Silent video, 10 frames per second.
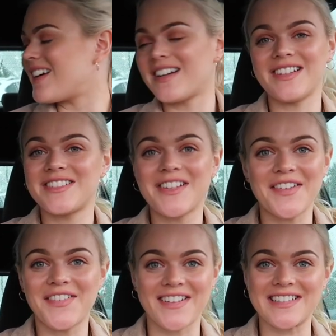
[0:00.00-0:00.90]
I
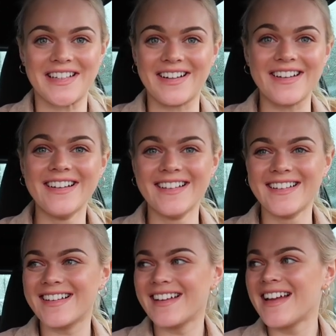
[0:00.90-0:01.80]
don't think so. I
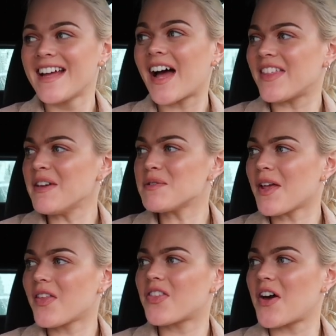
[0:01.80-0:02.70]
think it was
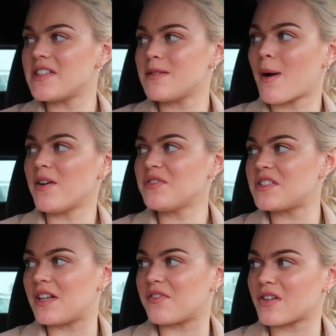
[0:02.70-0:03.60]
like £30 for
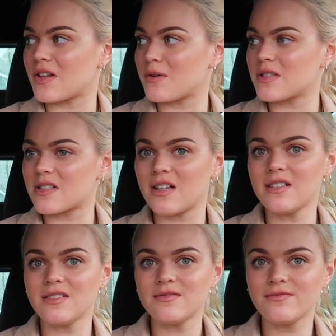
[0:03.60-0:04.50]
delivery though, wasn't
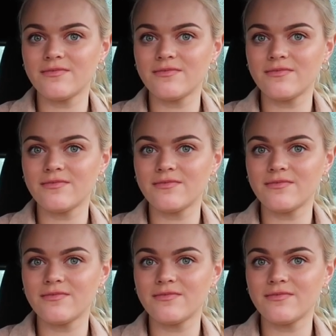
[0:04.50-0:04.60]
it?